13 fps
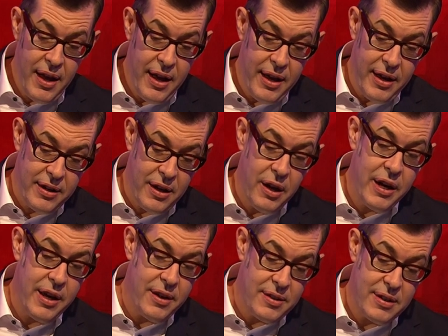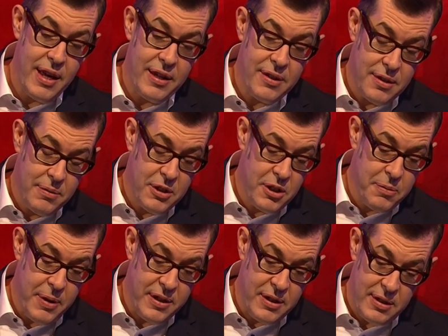Uh, Kaya says,
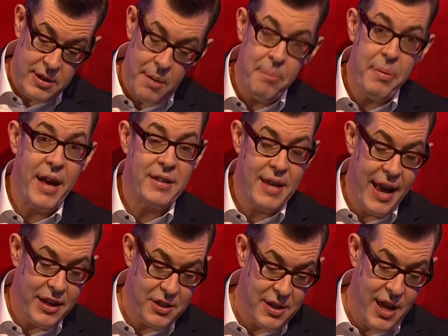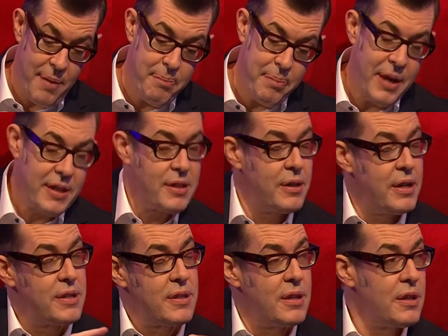explains it, some bats actually have better
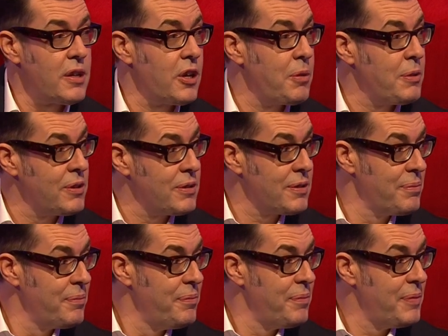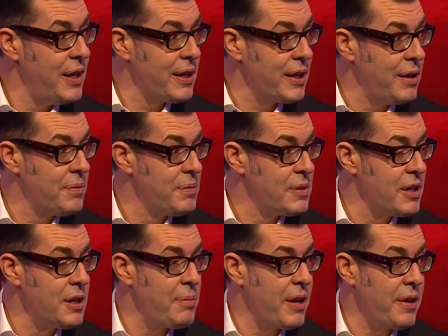eyesight than humans. There you go.
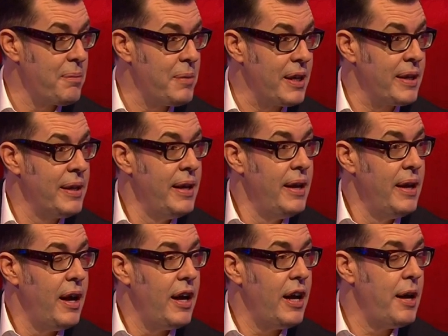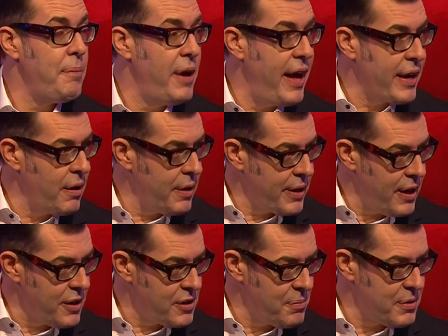Certainly better than me. Uh, but echolocation